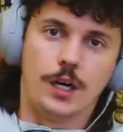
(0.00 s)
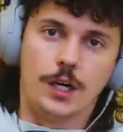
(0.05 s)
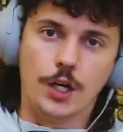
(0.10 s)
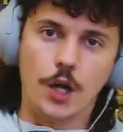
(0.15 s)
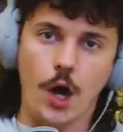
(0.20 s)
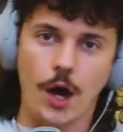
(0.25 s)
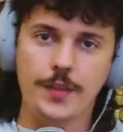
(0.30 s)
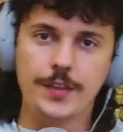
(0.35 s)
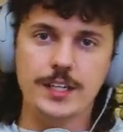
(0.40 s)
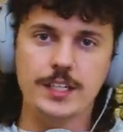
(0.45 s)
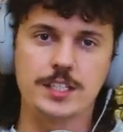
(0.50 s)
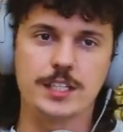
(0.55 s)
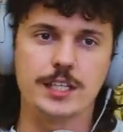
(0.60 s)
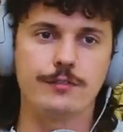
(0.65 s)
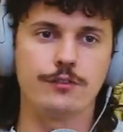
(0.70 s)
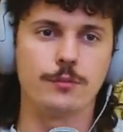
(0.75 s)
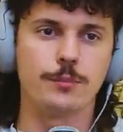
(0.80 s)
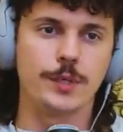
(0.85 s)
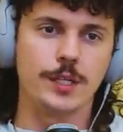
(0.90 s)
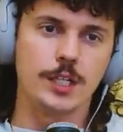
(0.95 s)
No, I think it's
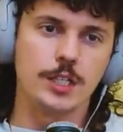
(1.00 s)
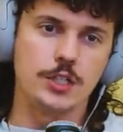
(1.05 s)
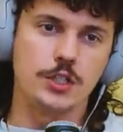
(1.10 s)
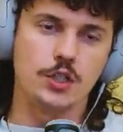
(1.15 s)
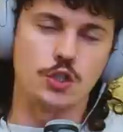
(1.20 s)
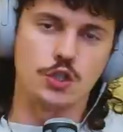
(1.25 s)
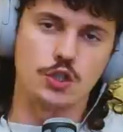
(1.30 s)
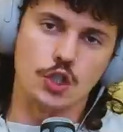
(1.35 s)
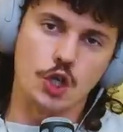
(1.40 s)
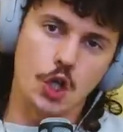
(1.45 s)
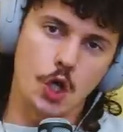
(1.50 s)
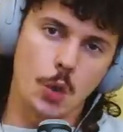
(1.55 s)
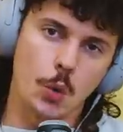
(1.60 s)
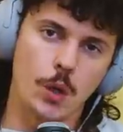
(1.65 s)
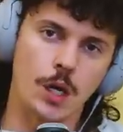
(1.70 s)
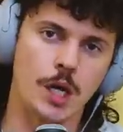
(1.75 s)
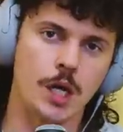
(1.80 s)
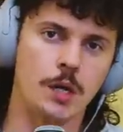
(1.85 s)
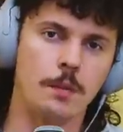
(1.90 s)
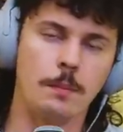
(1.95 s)
different because there's
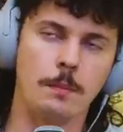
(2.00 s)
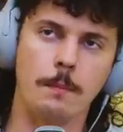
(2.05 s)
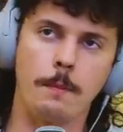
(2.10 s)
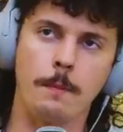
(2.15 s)
no